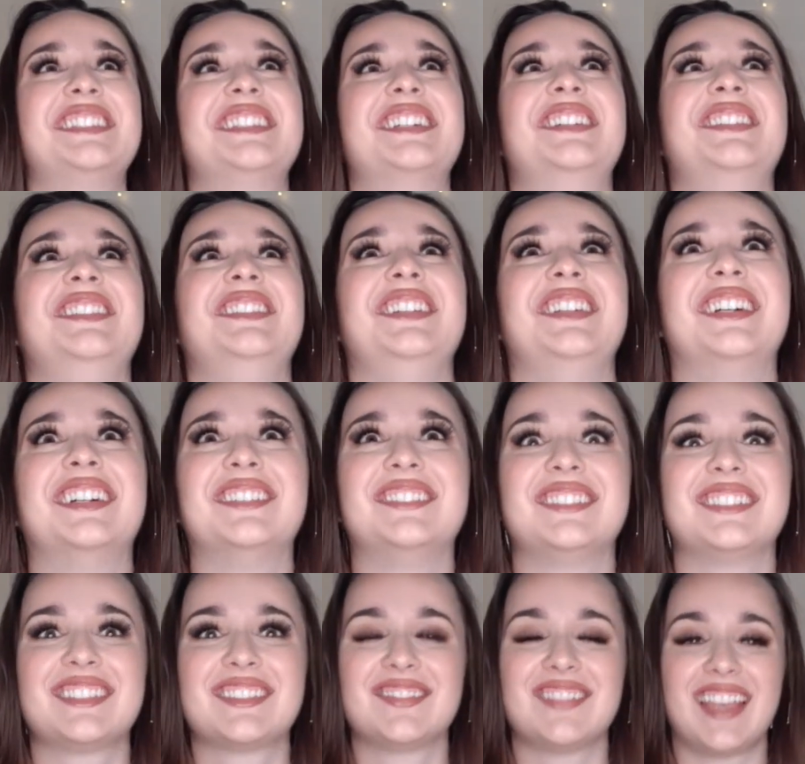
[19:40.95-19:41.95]
so
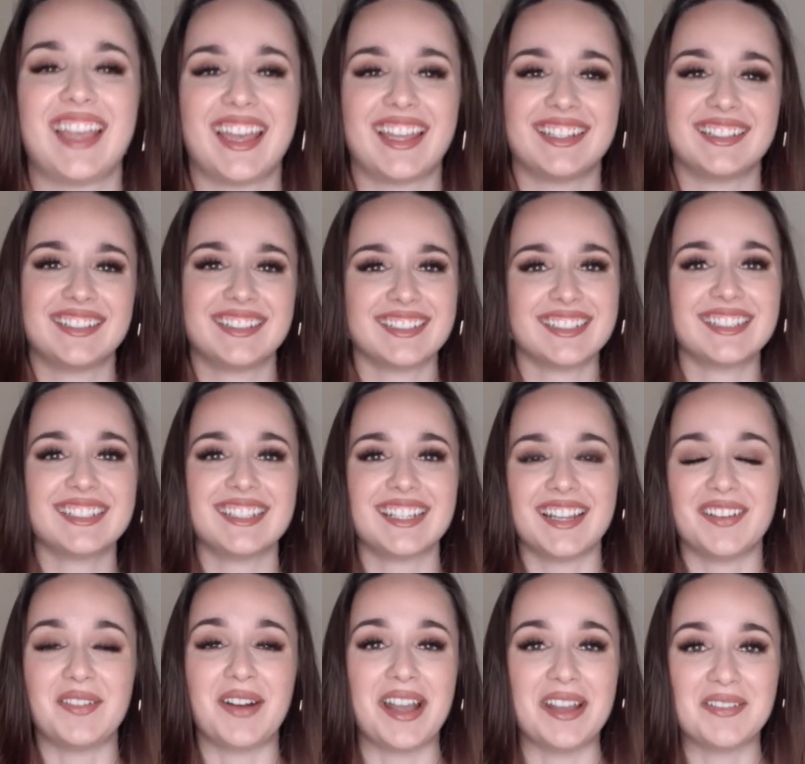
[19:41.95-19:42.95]
nervous, man.
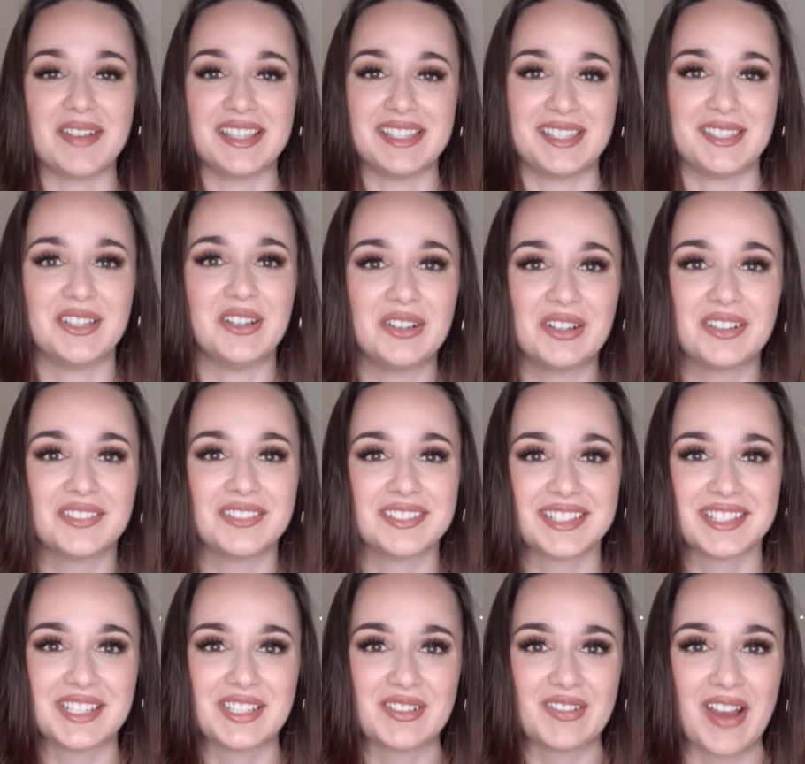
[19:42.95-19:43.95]
Why am I so
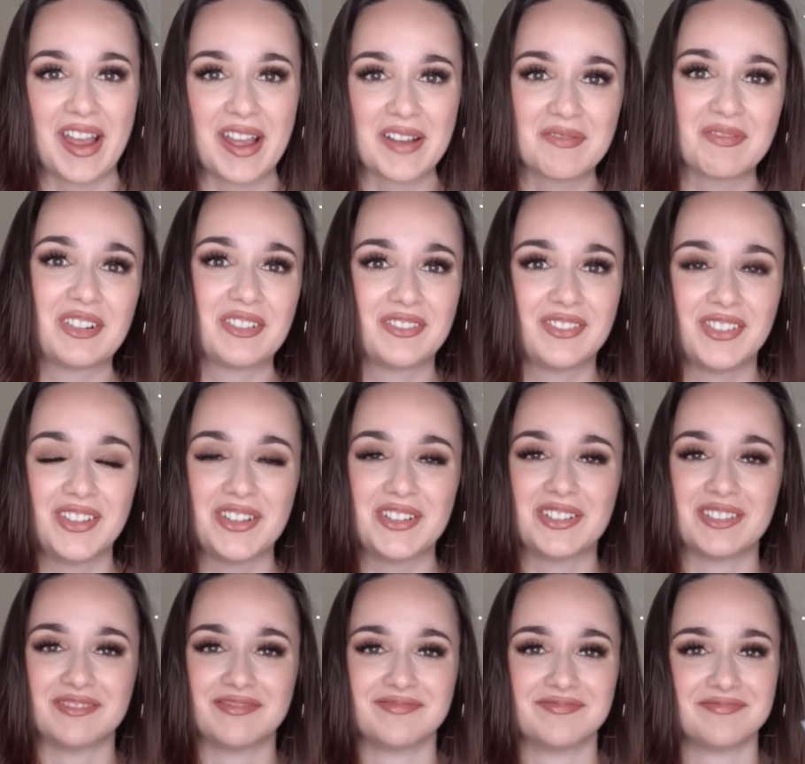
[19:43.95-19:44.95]
nervous to try a
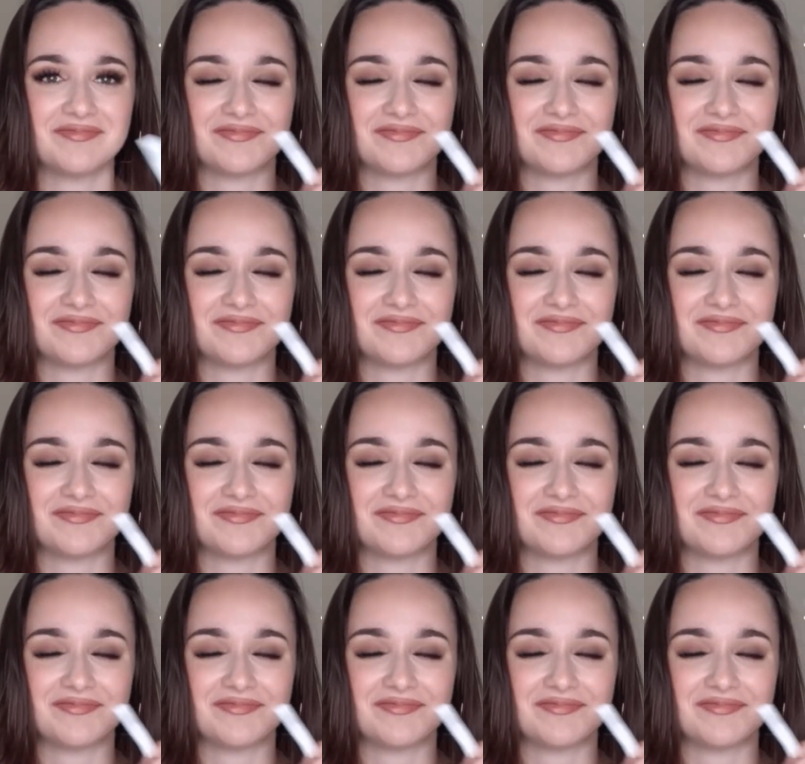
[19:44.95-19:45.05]
perfume?